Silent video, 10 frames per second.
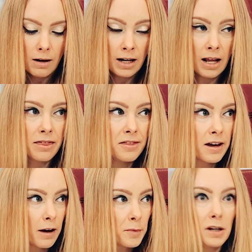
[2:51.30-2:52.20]
And I
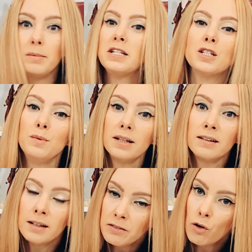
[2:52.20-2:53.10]
think I'm going to be doing a
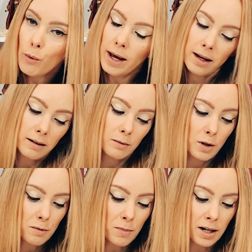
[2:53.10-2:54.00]
giveaway
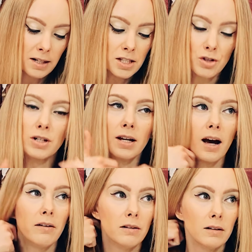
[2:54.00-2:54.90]
with Market Street
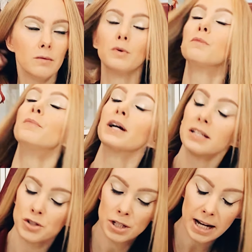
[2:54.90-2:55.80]
Gallery.
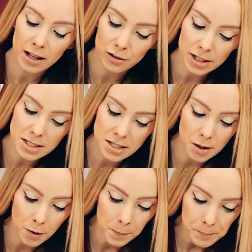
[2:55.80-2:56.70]

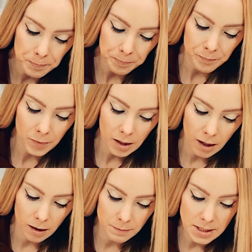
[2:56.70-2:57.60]
So
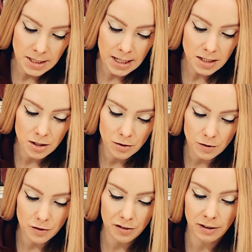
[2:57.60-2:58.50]
stay
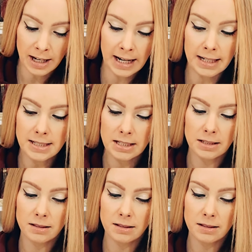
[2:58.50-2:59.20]
tuned for that.